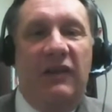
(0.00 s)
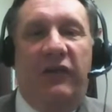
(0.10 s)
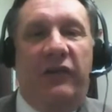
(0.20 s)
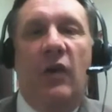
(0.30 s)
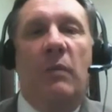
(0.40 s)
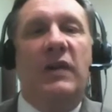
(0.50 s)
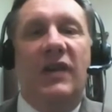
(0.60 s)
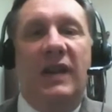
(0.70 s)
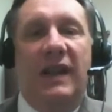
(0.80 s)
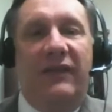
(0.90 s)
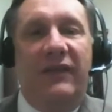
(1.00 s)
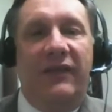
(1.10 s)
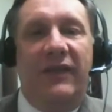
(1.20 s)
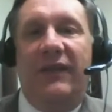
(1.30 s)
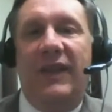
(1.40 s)
There's so much
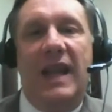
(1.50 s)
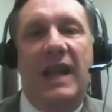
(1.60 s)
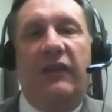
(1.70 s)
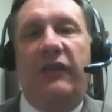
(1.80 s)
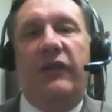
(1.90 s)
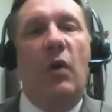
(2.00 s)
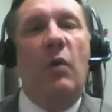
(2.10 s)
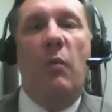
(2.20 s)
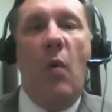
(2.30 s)
inconsistency, and it's so